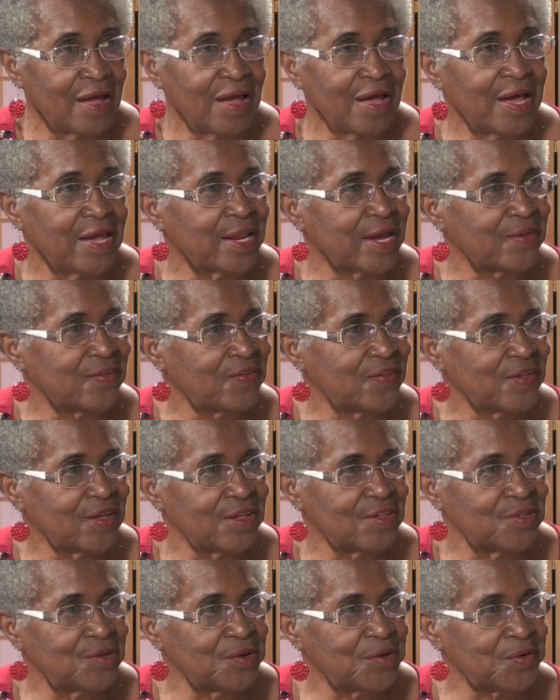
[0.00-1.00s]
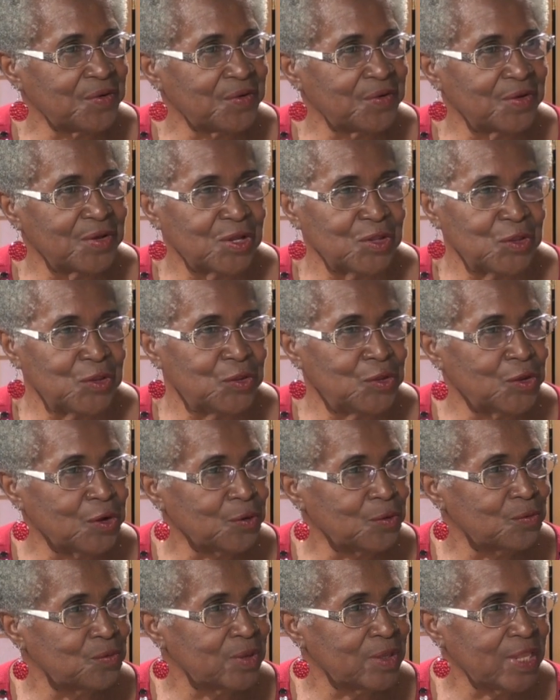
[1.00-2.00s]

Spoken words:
And I said to her, "Don't